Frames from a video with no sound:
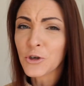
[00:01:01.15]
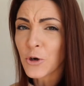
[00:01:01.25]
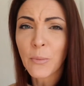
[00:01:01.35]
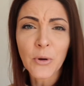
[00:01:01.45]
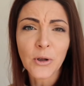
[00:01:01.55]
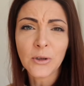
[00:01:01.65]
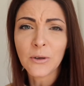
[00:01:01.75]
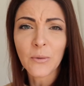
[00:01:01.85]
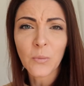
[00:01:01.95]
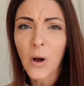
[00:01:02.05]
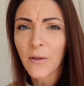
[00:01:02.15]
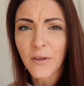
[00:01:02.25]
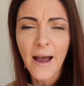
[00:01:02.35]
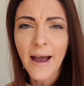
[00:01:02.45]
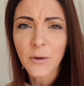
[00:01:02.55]
double what the
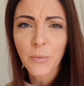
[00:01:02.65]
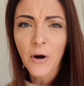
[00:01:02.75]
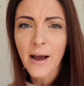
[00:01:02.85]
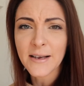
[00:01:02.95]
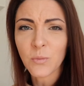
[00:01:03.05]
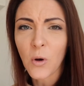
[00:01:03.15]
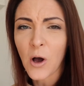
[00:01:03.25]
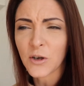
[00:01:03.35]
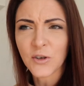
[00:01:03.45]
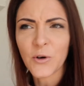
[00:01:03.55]
guide price was, or